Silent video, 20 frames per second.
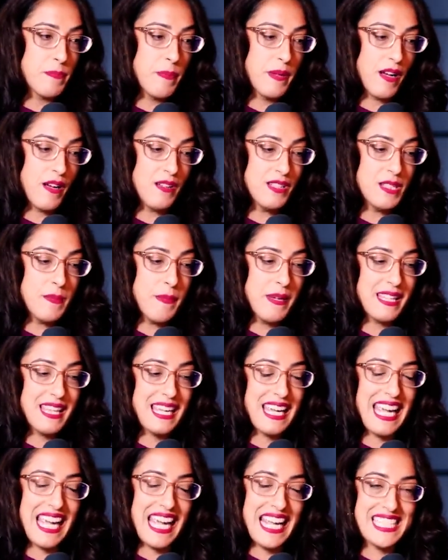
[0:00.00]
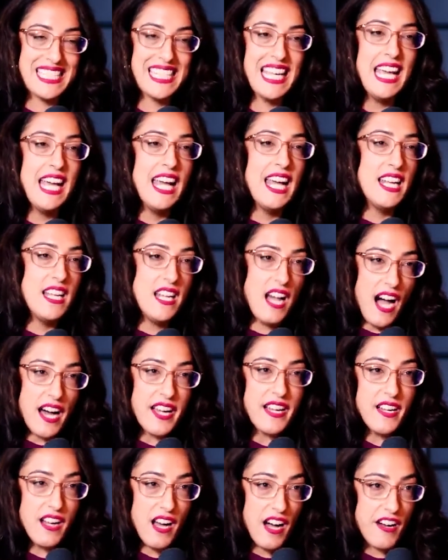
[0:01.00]
but ultimately it's
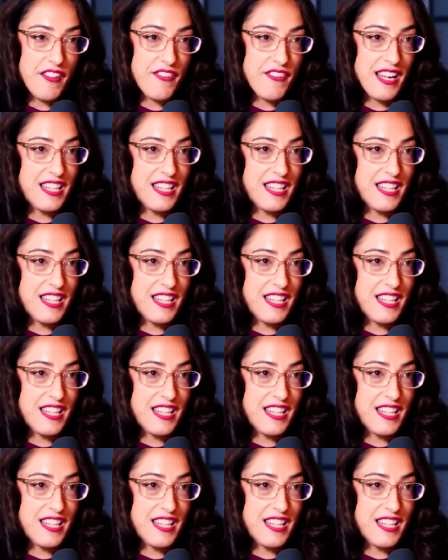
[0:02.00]
not enough.